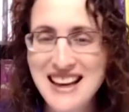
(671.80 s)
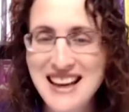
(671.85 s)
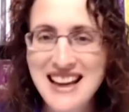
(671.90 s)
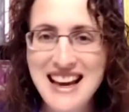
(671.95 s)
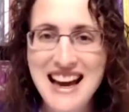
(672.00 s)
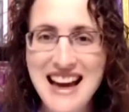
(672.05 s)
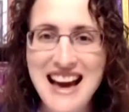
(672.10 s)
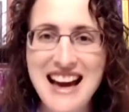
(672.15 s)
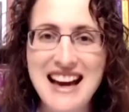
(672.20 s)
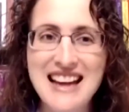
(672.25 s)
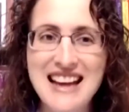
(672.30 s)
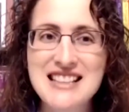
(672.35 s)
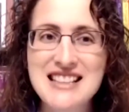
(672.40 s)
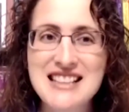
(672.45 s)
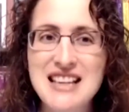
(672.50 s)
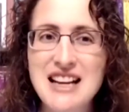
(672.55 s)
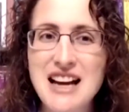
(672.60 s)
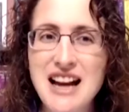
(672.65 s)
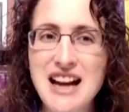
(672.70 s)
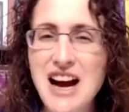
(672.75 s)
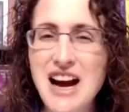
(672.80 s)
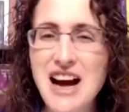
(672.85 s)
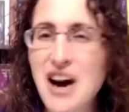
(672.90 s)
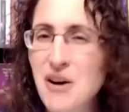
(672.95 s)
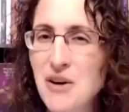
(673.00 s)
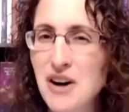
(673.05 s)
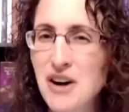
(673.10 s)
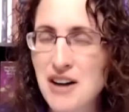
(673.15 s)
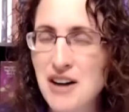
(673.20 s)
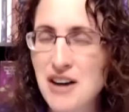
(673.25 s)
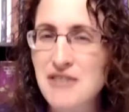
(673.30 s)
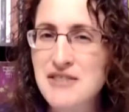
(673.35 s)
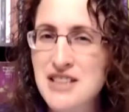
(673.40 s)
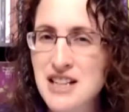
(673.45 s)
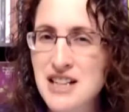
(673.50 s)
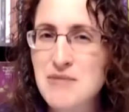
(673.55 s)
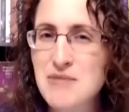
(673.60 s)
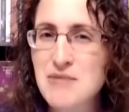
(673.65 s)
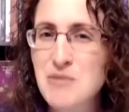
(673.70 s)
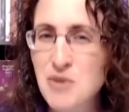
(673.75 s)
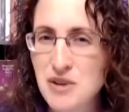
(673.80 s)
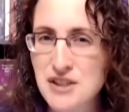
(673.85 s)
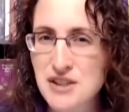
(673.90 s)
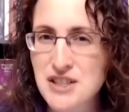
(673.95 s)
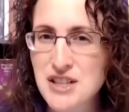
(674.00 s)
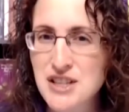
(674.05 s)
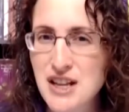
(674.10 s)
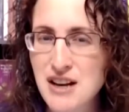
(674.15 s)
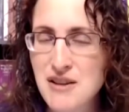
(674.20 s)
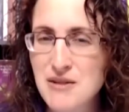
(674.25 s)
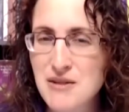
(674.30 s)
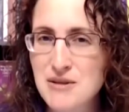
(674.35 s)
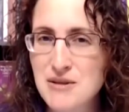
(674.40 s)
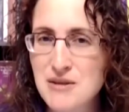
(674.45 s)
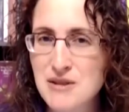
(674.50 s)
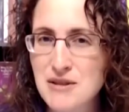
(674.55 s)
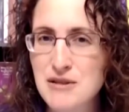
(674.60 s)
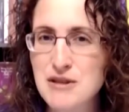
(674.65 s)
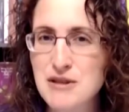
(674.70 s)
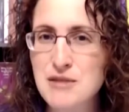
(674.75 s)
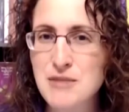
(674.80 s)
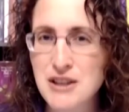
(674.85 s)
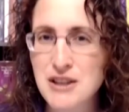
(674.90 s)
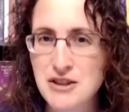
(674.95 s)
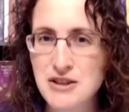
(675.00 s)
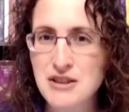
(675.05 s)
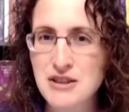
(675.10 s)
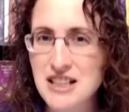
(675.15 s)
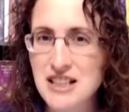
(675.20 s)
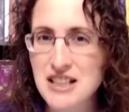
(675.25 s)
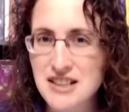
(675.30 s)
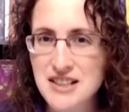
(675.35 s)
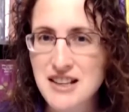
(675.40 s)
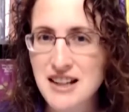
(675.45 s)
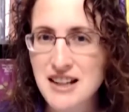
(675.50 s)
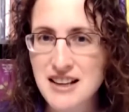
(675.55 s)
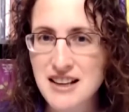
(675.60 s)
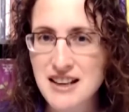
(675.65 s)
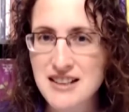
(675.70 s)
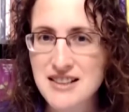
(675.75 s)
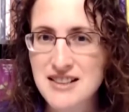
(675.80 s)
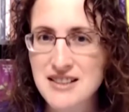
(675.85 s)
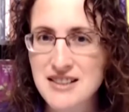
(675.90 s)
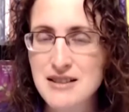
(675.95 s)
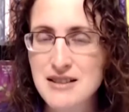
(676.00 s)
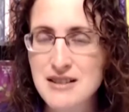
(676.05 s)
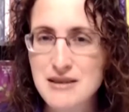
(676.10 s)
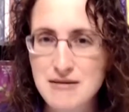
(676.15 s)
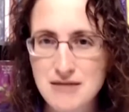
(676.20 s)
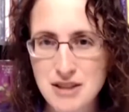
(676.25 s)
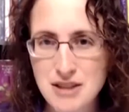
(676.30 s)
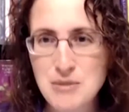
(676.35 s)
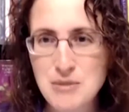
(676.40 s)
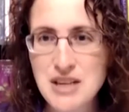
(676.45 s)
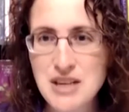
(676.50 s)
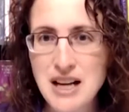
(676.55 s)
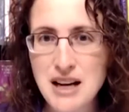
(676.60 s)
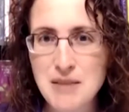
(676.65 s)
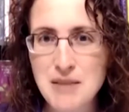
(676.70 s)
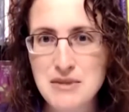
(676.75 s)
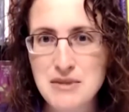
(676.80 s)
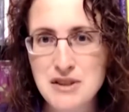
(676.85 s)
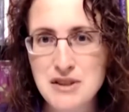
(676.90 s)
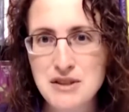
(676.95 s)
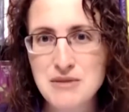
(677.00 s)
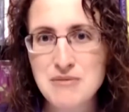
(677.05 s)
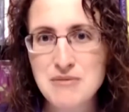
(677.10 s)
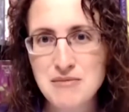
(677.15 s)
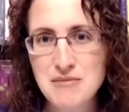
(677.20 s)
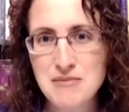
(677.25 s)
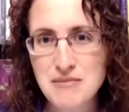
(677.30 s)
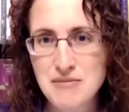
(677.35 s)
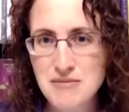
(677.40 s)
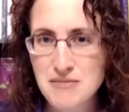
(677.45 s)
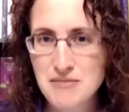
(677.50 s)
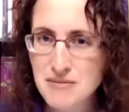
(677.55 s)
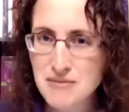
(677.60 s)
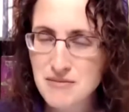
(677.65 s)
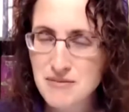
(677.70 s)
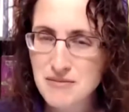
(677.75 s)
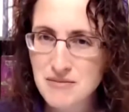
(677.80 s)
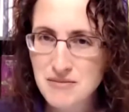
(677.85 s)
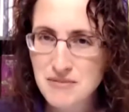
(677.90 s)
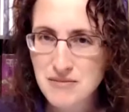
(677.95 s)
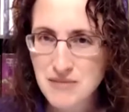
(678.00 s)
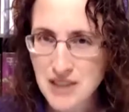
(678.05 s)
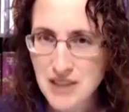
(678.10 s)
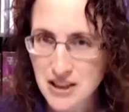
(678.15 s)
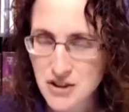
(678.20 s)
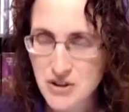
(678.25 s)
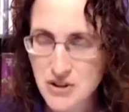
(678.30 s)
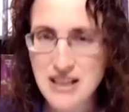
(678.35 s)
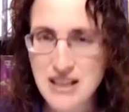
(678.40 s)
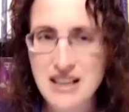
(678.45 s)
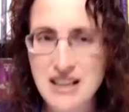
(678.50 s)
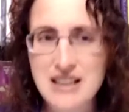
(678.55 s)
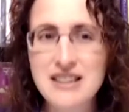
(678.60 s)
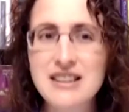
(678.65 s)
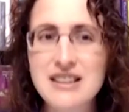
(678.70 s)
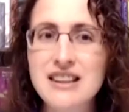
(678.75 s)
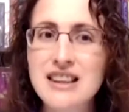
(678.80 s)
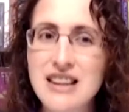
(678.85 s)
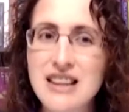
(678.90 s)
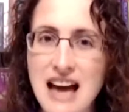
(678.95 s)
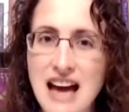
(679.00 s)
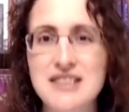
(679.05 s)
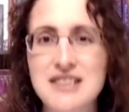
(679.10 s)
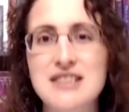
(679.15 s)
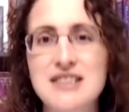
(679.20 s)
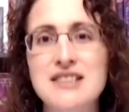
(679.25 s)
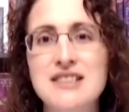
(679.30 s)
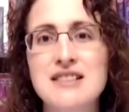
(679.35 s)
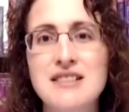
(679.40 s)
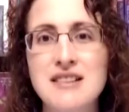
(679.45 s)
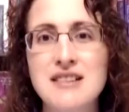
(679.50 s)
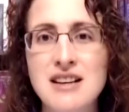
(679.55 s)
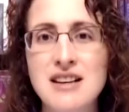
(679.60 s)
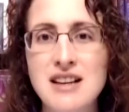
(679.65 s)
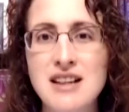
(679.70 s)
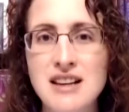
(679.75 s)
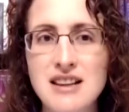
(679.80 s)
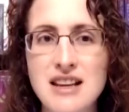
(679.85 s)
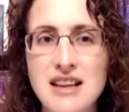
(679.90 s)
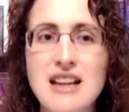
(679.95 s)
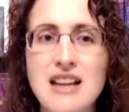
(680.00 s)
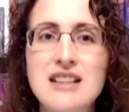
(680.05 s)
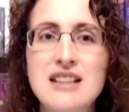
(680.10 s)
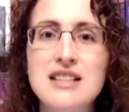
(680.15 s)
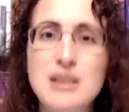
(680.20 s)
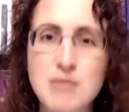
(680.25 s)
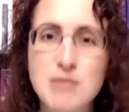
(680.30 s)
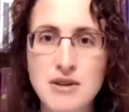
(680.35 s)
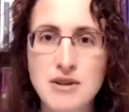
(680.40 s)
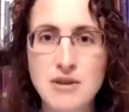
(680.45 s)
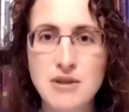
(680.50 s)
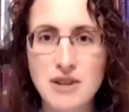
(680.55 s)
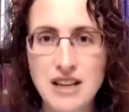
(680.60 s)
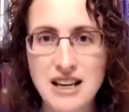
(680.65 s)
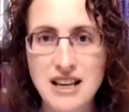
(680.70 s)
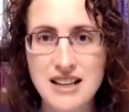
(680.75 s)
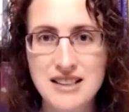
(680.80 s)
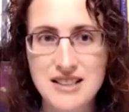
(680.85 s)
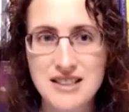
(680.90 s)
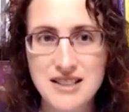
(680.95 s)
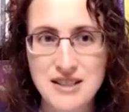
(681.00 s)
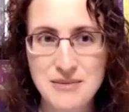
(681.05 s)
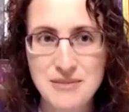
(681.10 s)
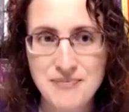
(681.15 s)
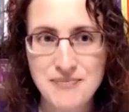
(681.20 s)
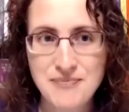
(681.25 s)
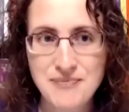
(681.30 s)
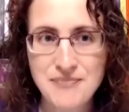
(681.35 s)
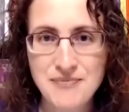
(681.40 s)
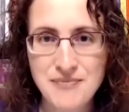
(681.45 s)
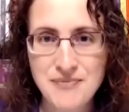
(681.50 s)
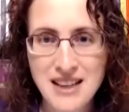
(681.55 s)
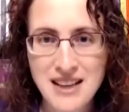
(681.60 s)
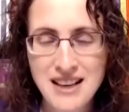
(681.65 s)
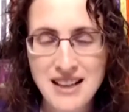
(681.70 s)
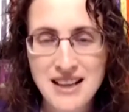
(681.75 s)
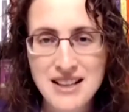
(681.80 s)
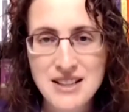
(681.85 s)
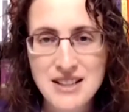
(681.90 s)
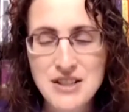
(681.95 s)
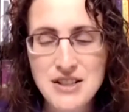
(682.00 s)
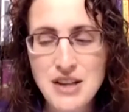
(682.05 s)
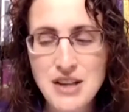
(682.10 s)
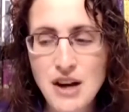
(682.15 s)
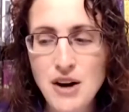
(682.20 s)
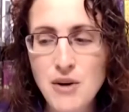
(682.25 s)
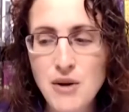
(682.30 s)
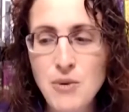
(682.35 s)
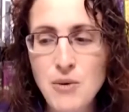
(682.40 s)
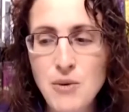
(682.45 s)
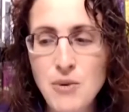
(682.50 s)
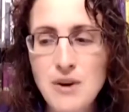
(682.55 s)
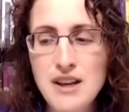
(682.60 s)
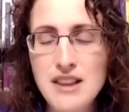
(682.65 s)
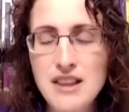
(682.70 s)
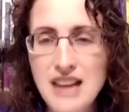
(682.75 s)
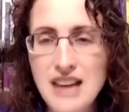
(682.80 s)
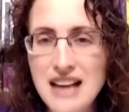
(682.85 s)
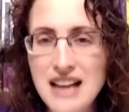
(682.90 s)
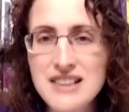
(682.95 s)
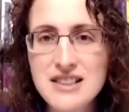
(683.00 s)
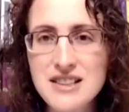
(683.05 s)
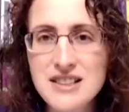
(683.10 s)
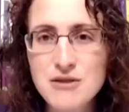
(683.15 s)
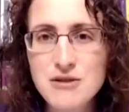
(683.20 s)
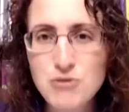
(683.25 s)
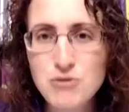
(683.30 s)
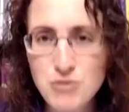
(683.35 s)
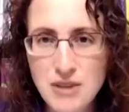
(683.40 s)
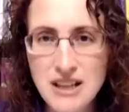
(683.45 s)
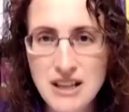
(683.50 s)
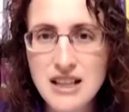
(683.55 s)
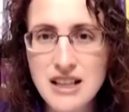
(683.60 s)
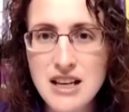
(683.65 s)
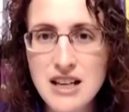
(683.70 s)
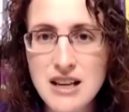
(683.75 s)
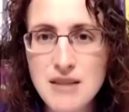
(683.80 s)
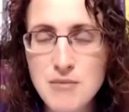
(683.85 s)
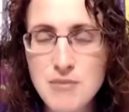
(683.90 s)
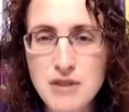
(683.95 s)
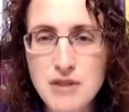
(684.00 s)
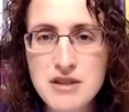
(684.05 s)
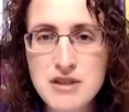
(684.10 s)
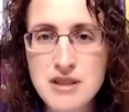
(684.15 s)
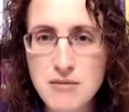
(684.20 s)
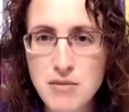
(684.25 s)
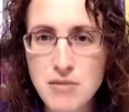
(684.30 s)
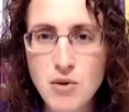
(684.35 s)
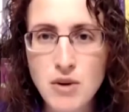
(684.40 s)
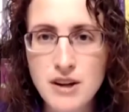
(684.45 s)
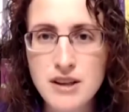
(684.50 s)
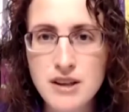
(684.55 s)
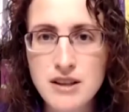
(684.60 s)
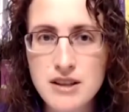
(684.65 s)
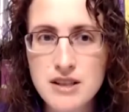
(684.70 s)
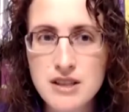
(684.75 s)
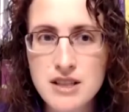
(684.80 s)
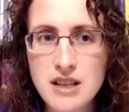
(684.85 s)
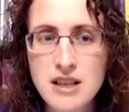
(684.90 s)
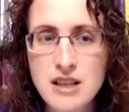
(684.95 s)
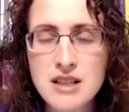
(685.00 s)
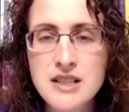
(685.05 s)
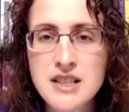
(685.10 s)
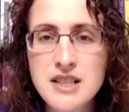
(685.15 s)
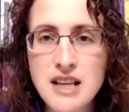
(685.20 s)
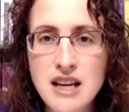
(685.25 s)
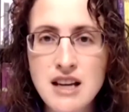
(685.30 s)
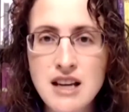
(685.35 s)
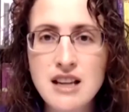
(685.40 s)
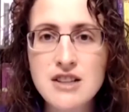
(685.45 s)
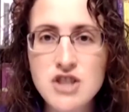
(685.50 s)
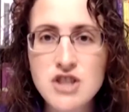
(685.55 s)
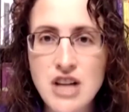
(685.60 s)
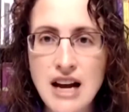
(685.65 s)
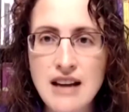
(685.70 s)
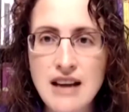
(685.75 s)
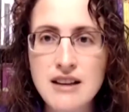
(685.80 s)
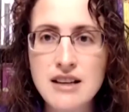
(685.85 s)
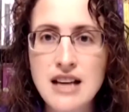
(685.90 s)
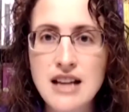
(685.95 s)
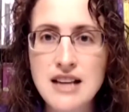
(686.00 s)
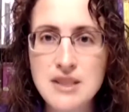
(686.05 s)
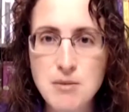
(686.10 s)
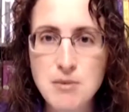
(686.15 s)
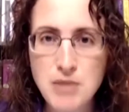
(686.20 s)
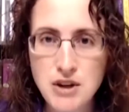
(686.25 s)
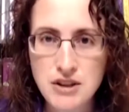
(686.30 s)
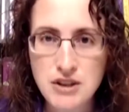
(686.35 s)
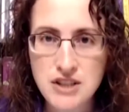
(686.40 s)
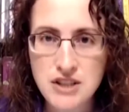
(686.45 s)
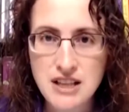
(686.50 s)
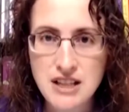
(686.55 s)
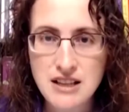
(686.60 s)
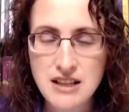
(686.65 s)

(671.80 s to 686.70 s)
And how often, more so, do special needs kids sometimes get treated less than typical kids? So that's really most important, seeing a child as a person.